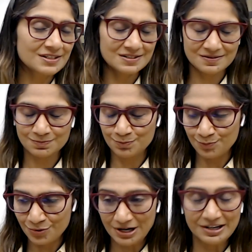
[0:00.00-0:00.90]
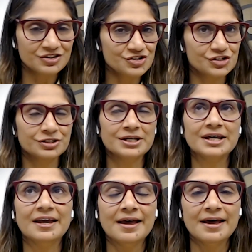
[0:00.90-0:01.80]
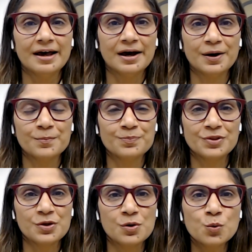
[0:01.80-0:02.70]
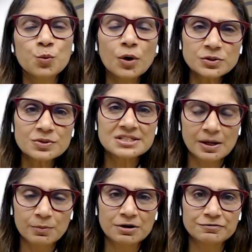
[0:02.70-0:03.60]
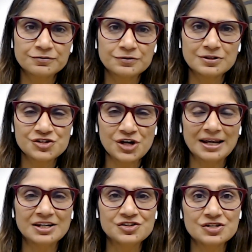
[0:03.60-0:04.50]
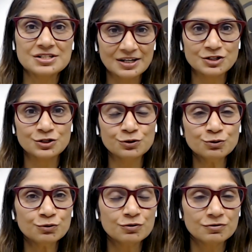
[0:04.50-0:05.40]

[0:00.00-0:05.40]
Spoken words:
this brilliant journey, What were some of the challenges that you